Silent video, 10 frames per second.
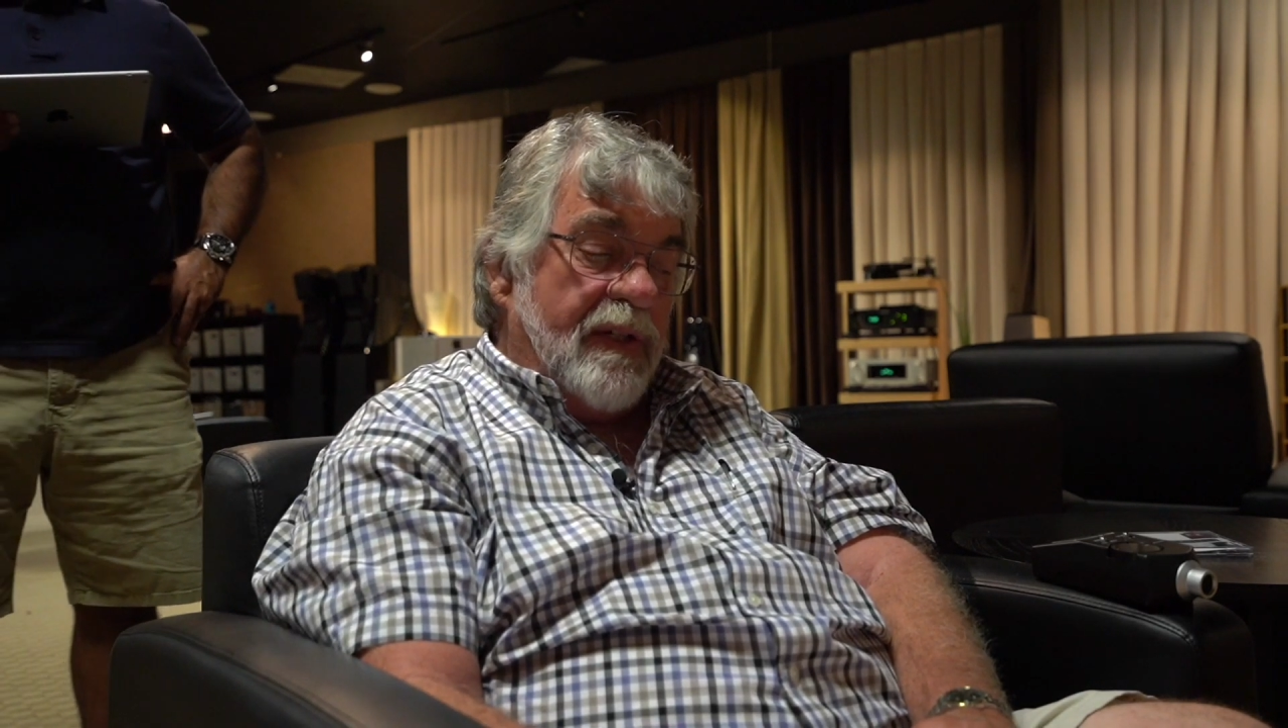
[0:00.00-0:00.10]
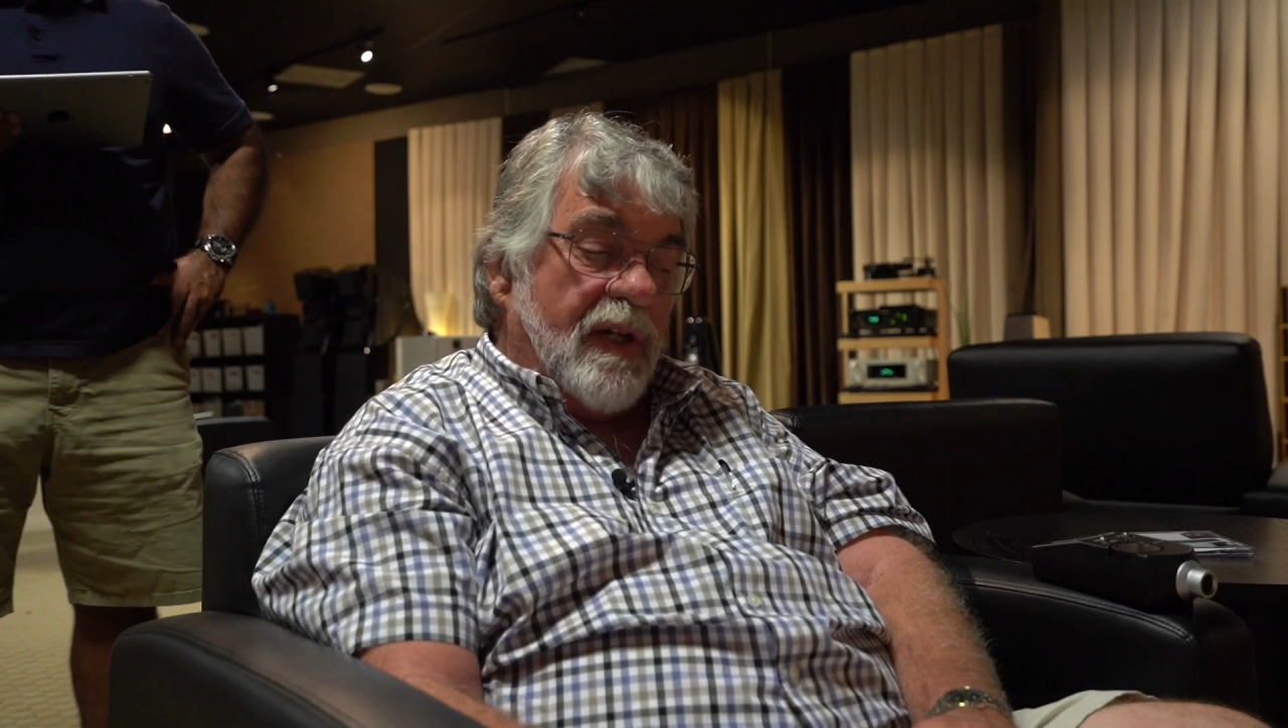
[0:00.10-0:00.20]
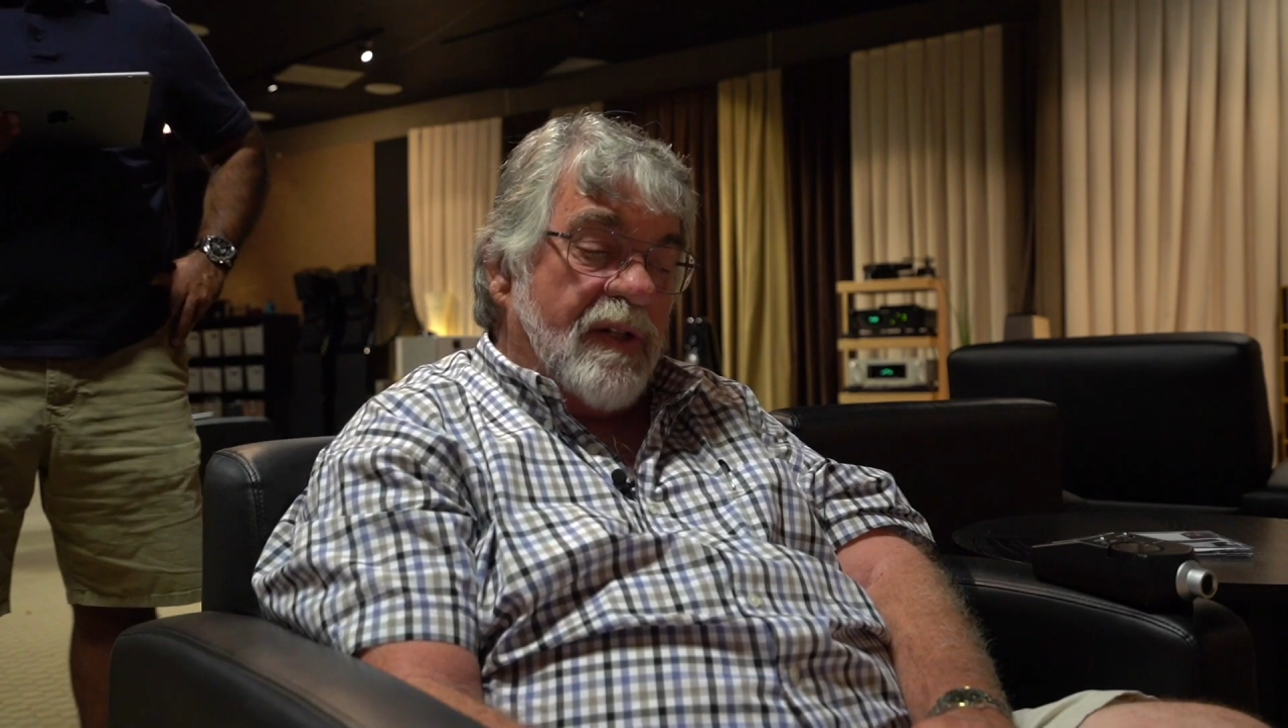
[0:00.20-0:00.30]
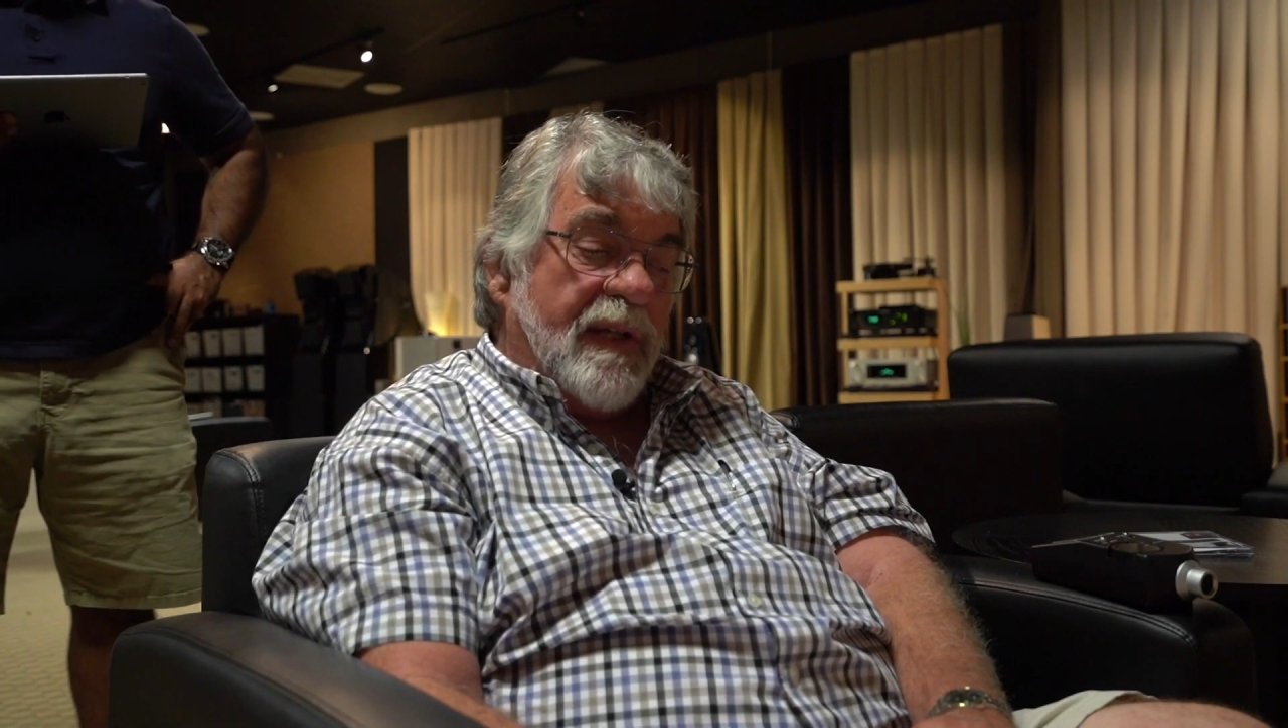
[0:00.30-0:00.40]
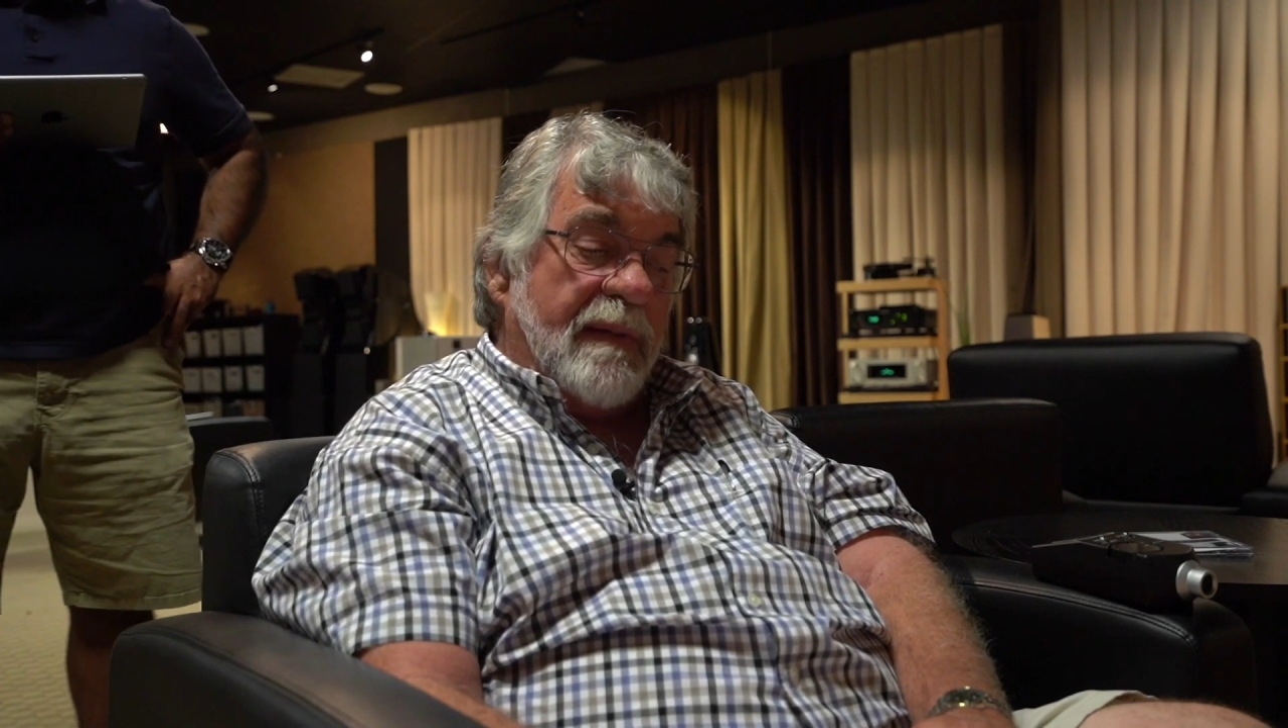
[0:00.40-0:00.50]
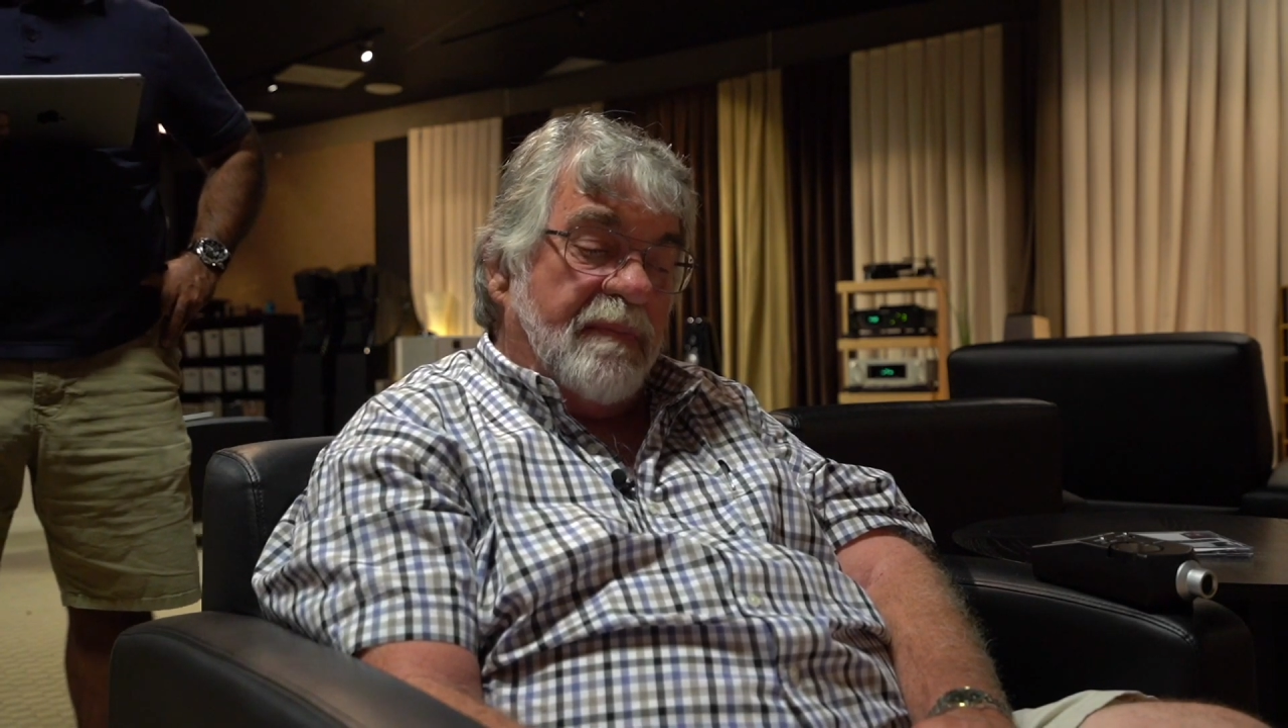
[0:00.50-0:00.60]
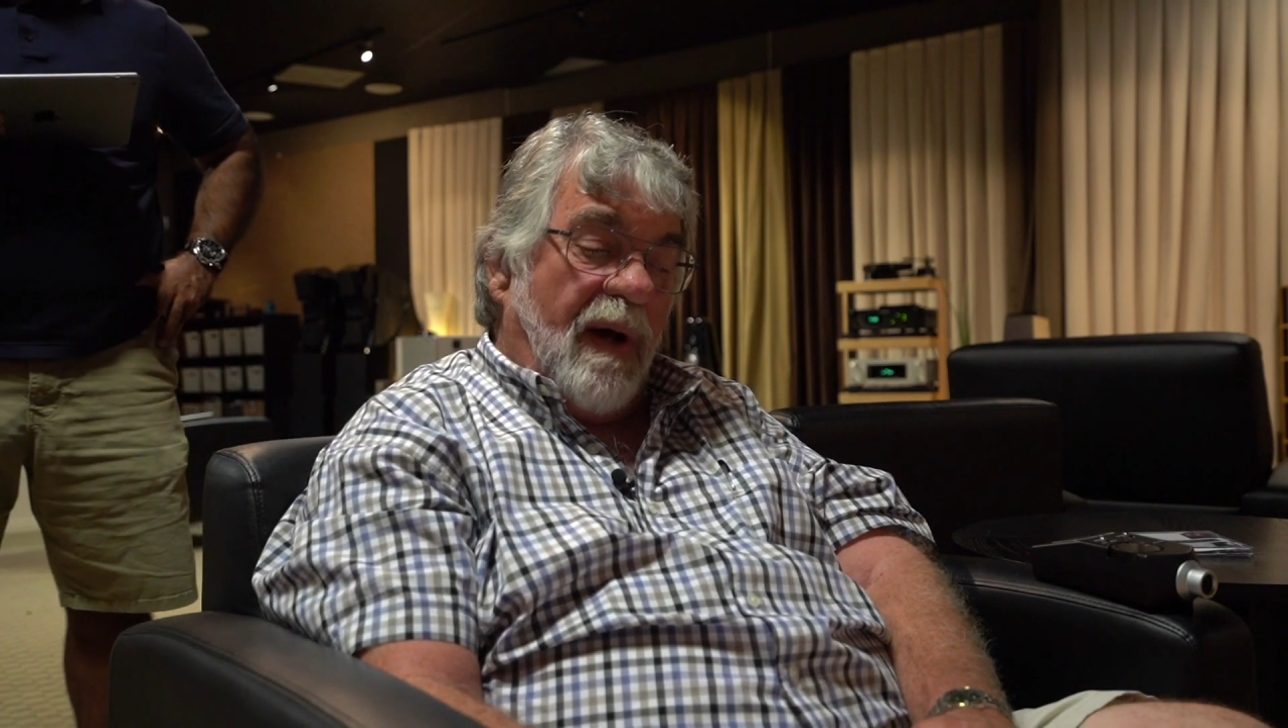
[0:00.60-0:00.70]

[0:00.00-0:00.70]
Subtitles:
adjusting